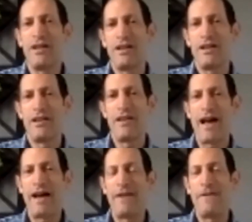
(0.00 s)

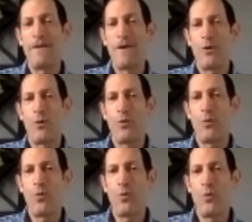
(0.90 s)
that
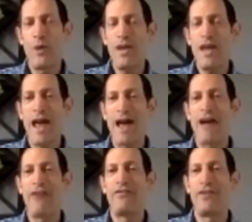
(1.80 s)
we
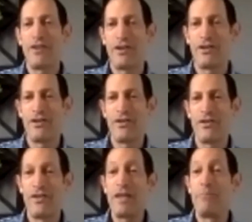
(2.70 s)
have
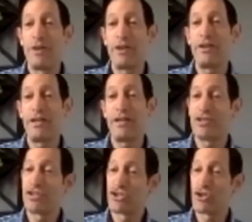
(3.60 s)
the ability
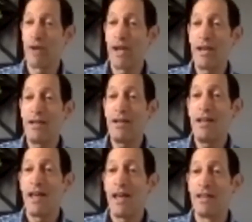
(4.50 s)
to train
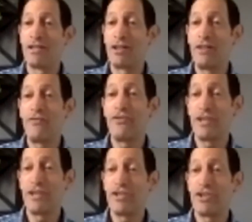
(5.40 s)
and deliver
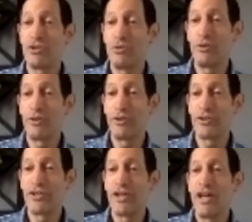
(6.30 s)
these
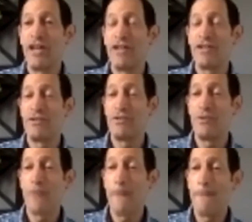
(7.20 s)
tools
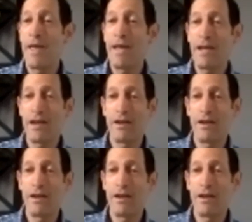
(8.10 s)
to make